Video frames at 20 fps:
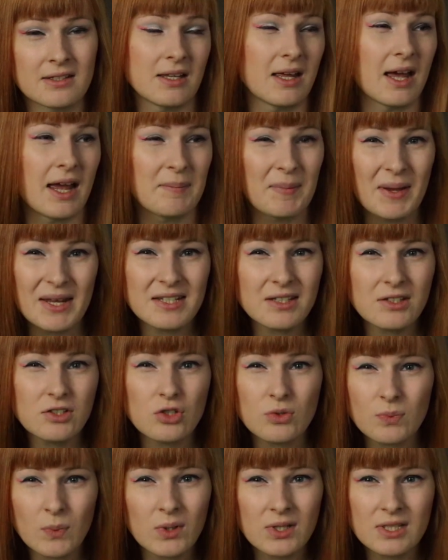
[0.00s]
that I basically
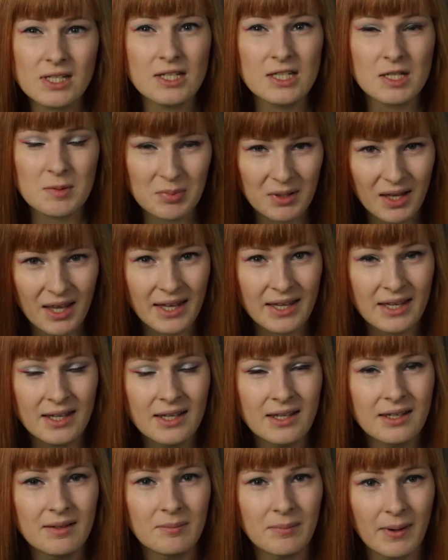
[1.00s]
just wanted to play
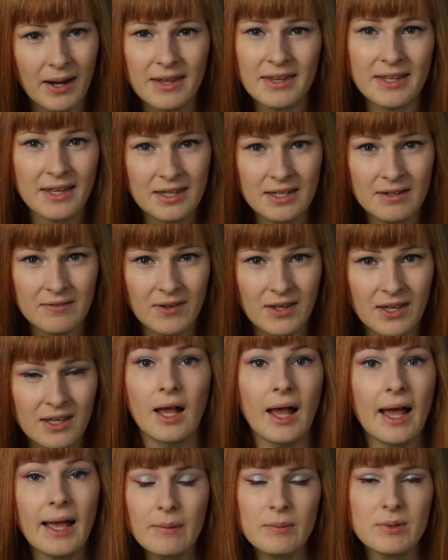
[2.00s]
by the end of it.
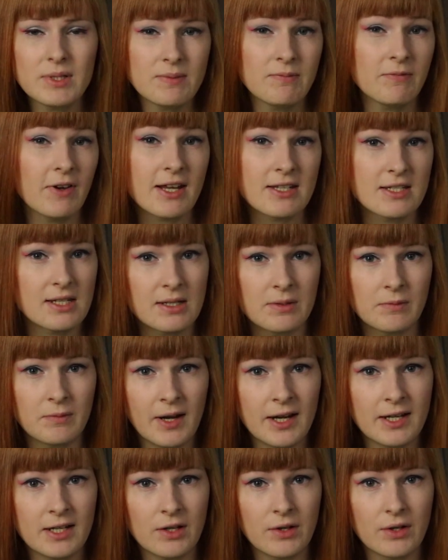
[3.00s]
I was invested in
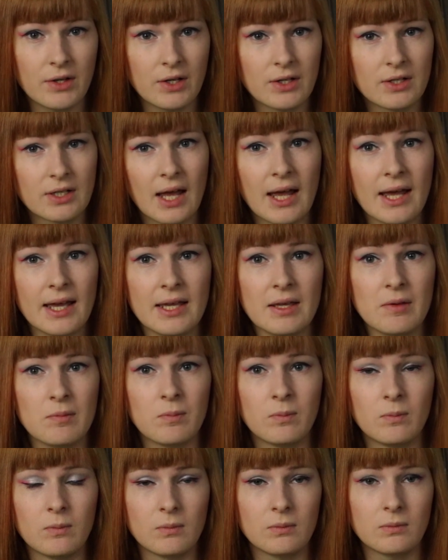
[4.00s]
Radio Hood. I
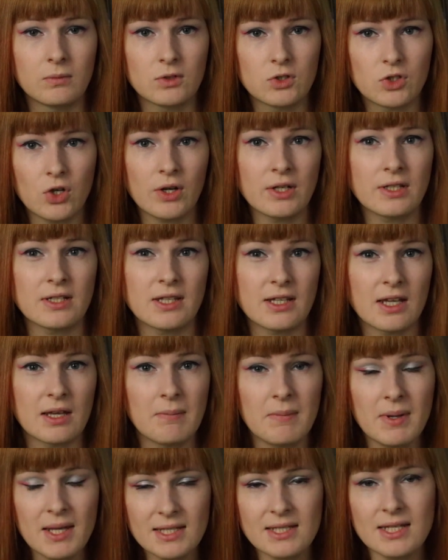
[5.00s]
joined the
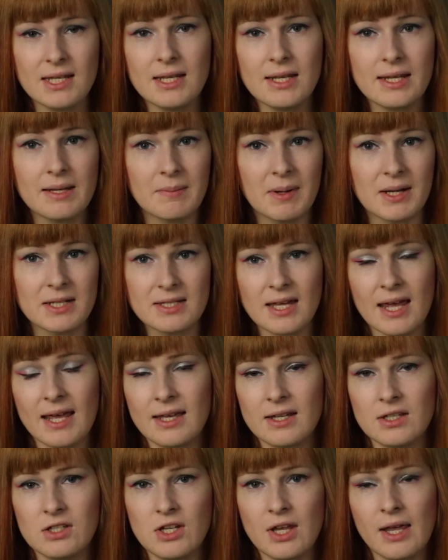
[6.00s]
committee in my
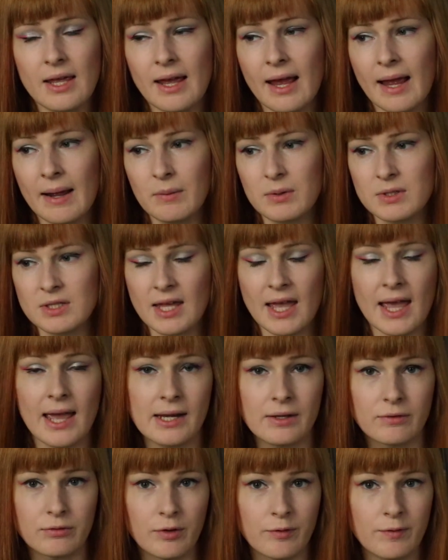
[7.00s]
second year. I was the head
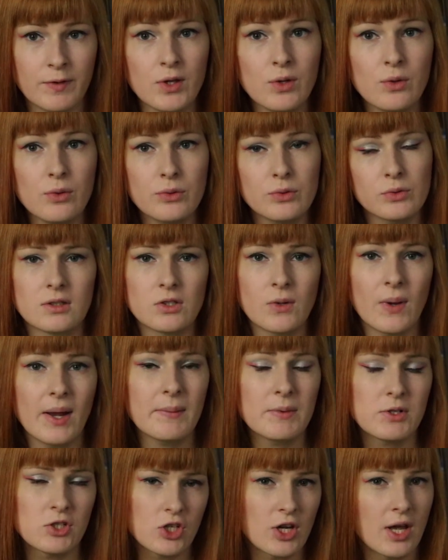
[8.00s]
of reviews, so I
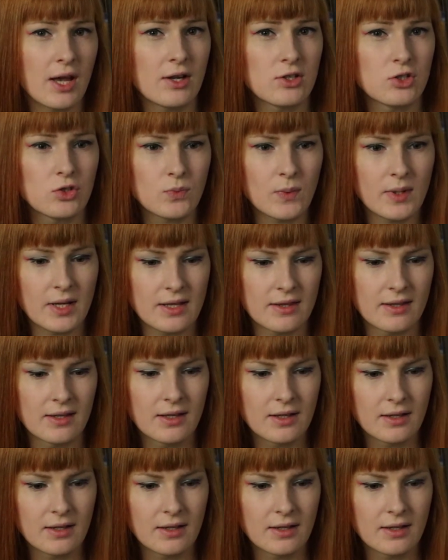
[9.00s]
was charged with